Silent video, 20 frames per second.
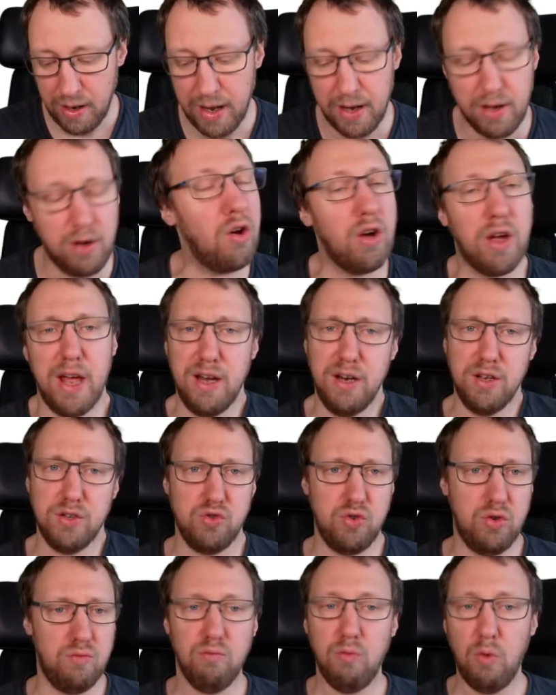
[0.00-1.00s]
n log n is
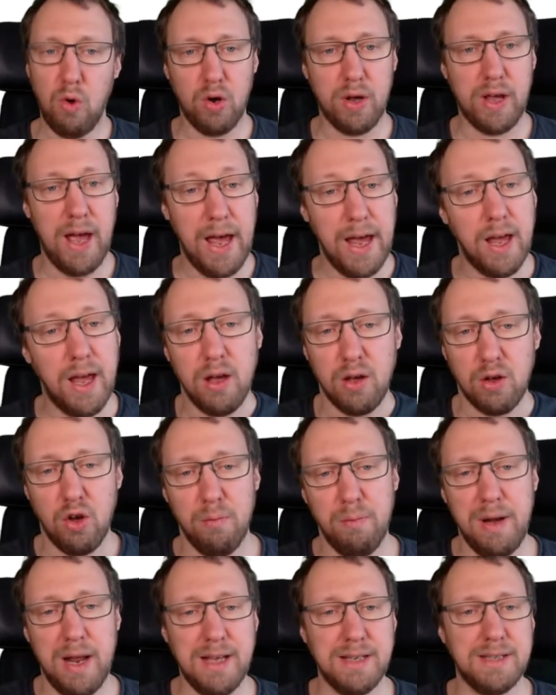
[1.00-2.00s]
an okay
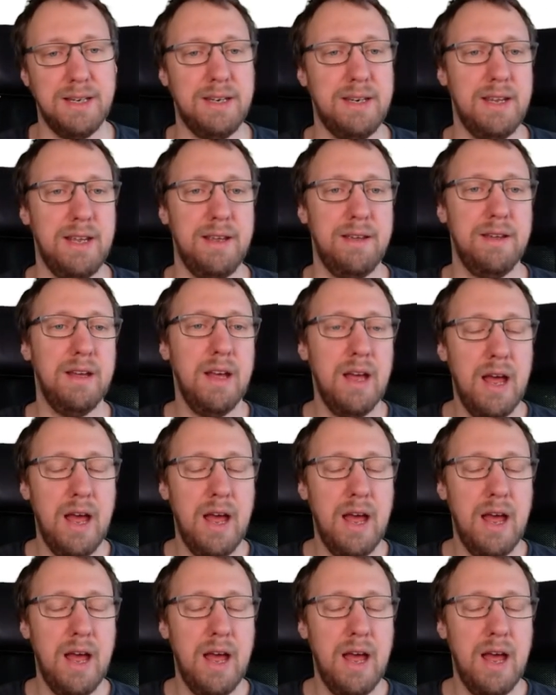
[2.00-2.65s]
complexity,